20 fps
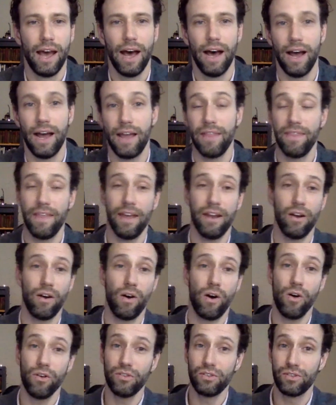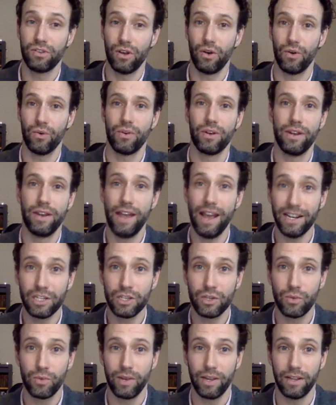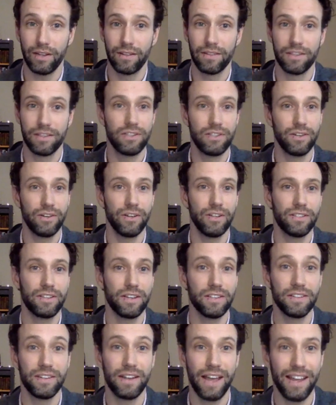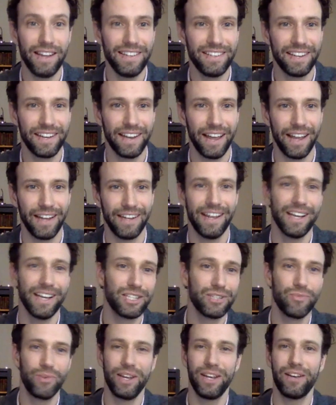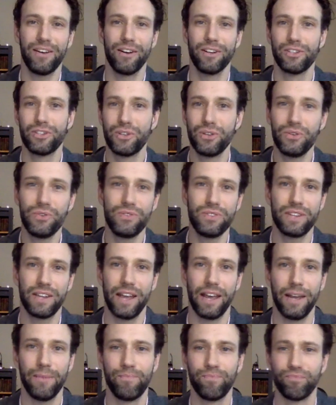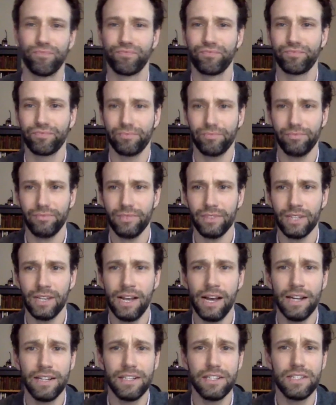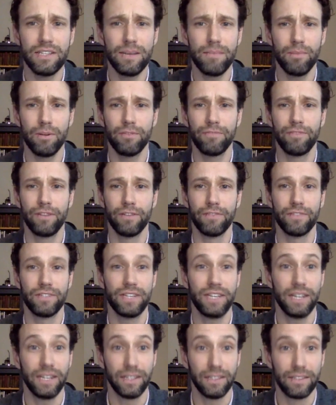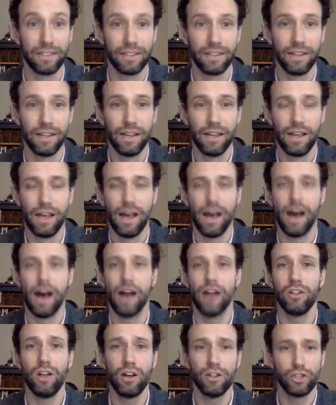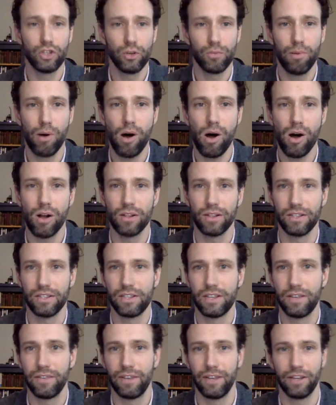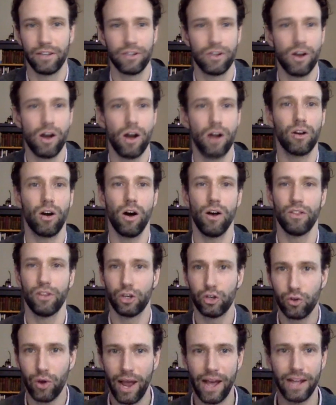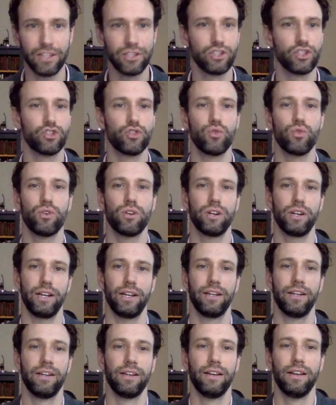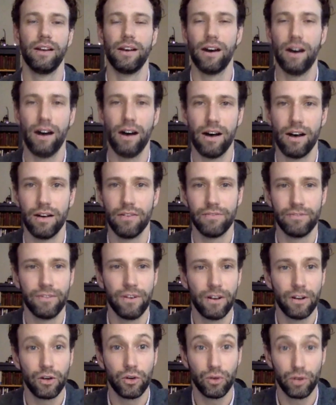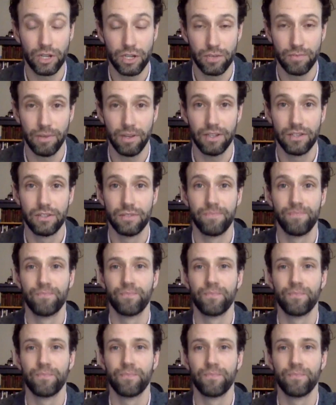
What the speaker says: And then also next week, the series doesn't end today. Next week on Tuesday, December 15th, Alonzo Paul is giving a talk on the grand story of Christmas.